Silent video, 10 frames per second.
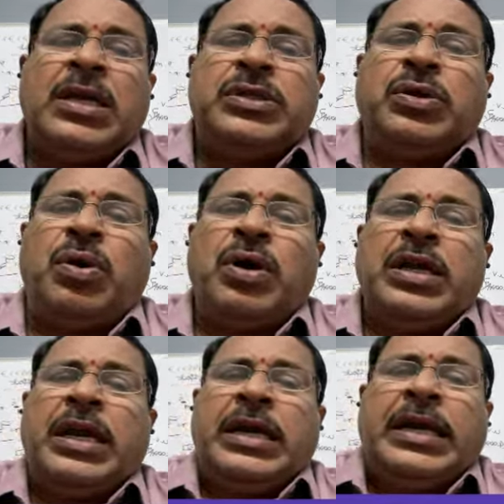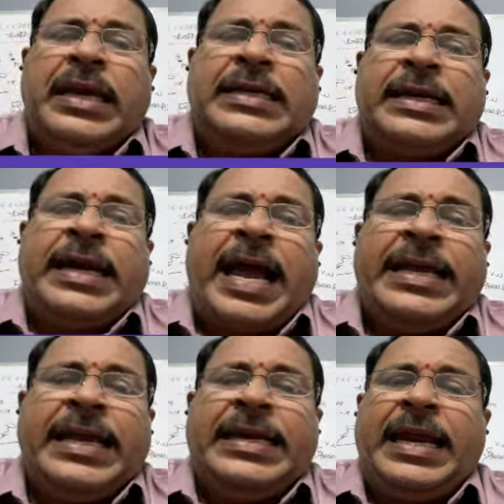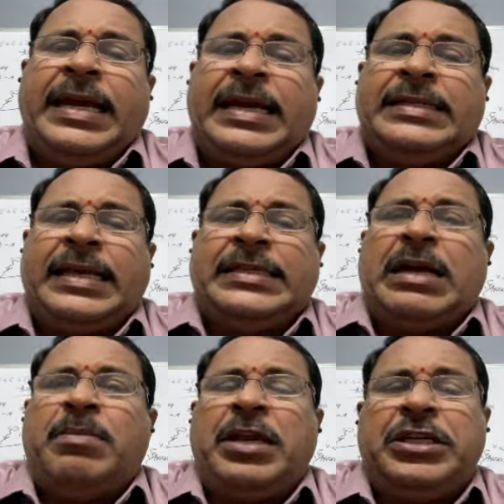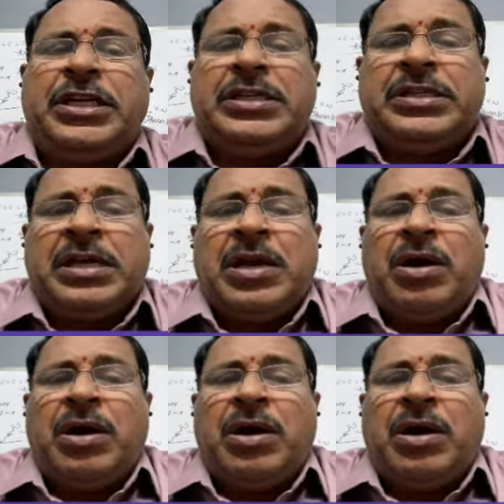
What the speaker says: So in NEET and IIT entrance examinations,